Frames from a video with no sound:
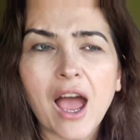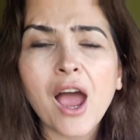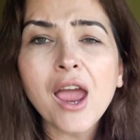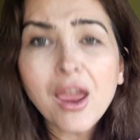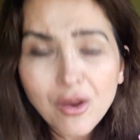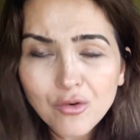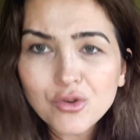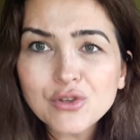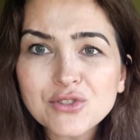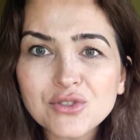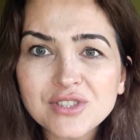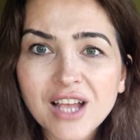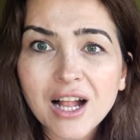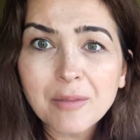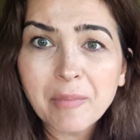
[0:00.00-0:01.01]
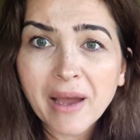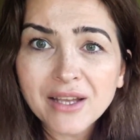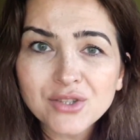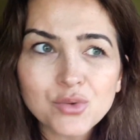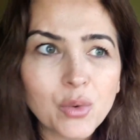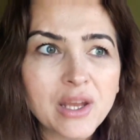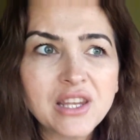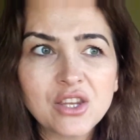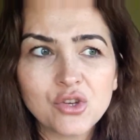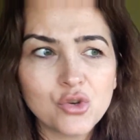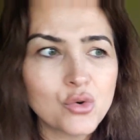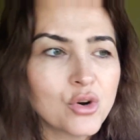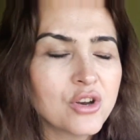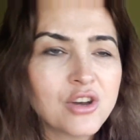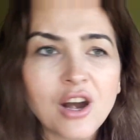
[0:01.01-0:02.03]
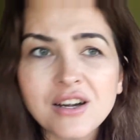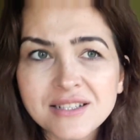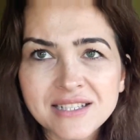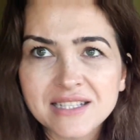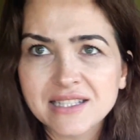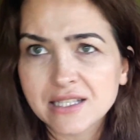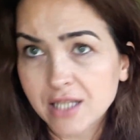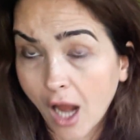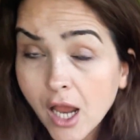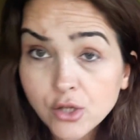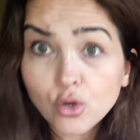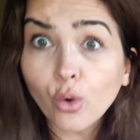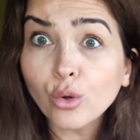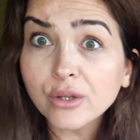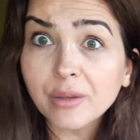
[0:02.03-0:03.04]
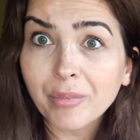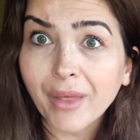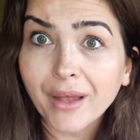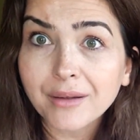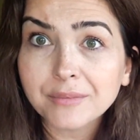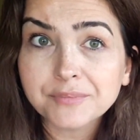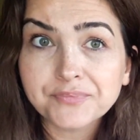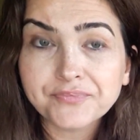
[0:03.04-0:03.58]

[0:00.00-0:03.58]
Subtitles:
I used to tell my twin, you're a narcissist. I told him that.